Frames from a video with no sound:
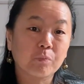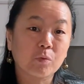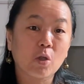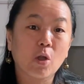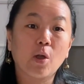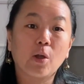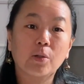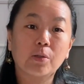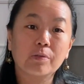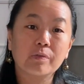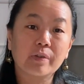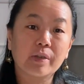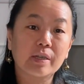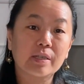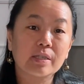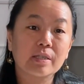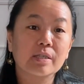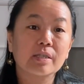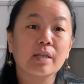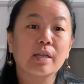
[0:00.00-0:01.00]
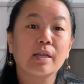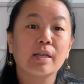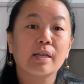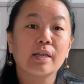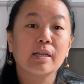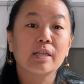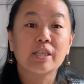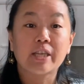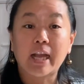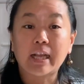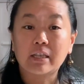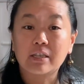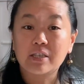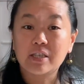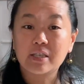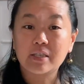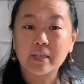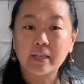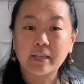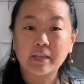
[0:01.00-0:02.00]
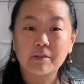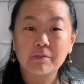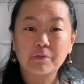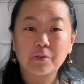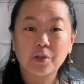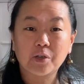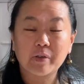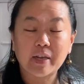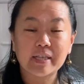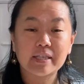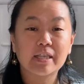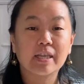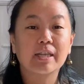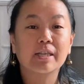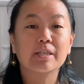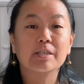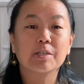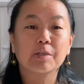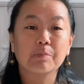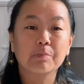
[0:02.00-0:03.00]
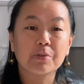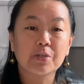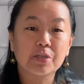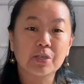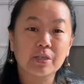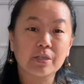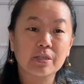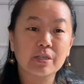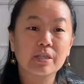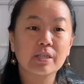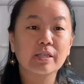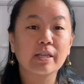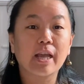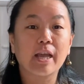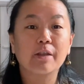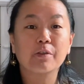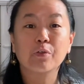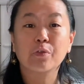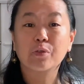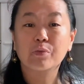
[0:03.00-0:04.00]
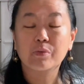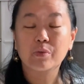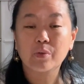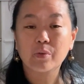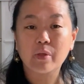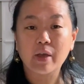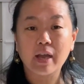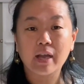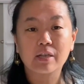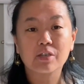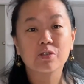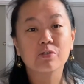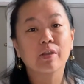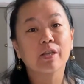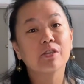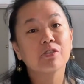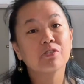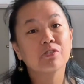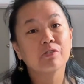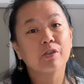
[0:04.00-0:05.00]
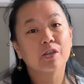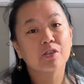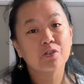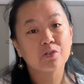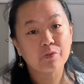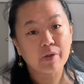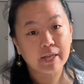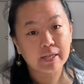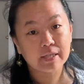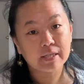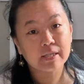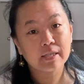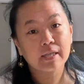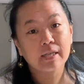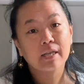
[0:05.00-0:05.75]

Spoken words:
All of us challenge taken for granted assumptions and through that try to address